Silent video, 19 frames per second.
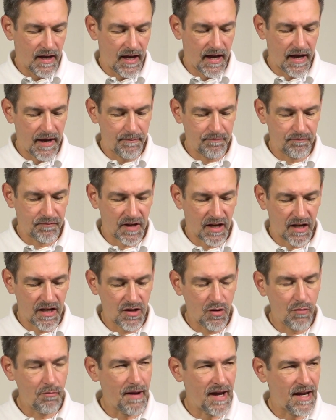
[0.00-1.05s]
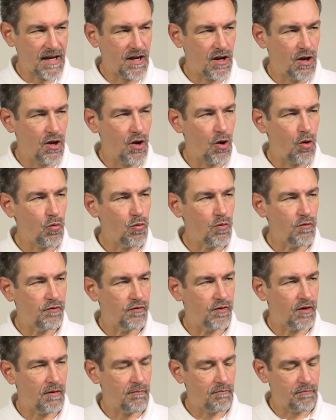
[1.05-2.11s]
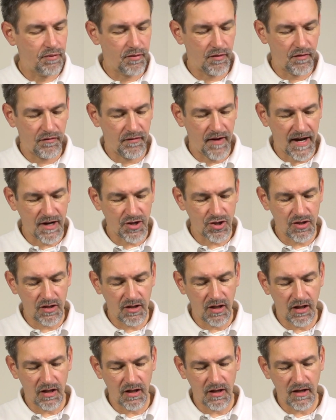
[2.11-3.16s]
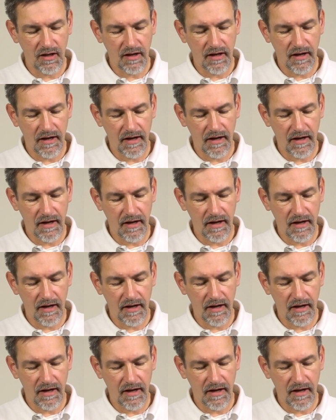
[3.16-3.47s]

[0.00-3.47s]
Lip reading: You may know from professional